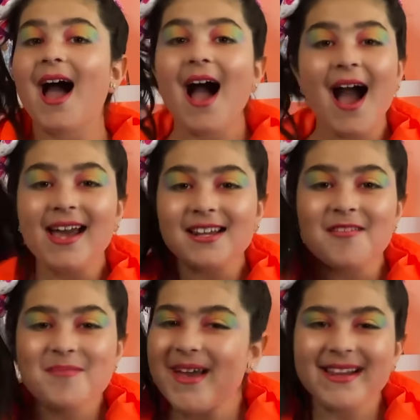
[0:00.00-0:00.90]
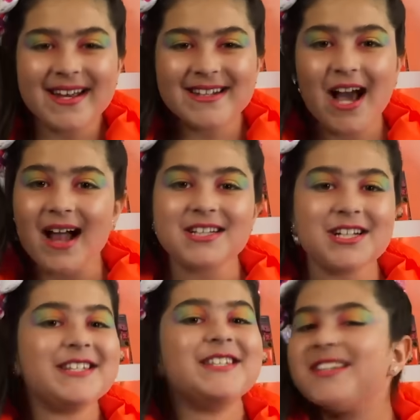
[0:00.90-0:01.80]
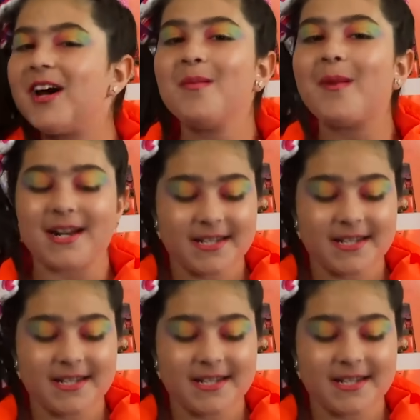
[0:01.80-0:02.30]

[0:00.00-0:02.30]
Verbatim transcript: I love paleontology so much.